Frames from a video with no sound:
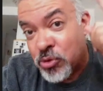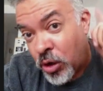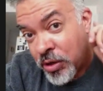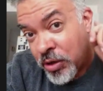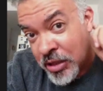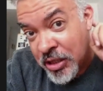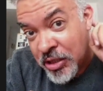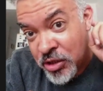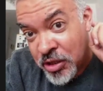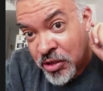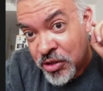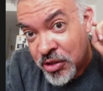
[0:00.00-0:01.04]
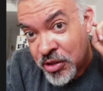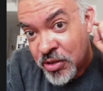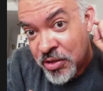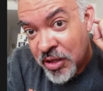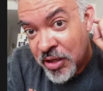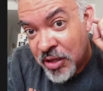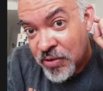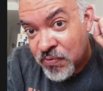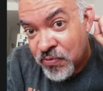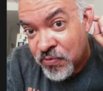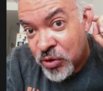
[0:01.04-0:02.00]
i didn't hear the, the, the last thing
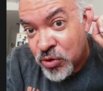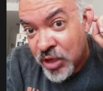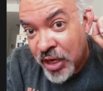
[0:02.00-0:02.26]
you say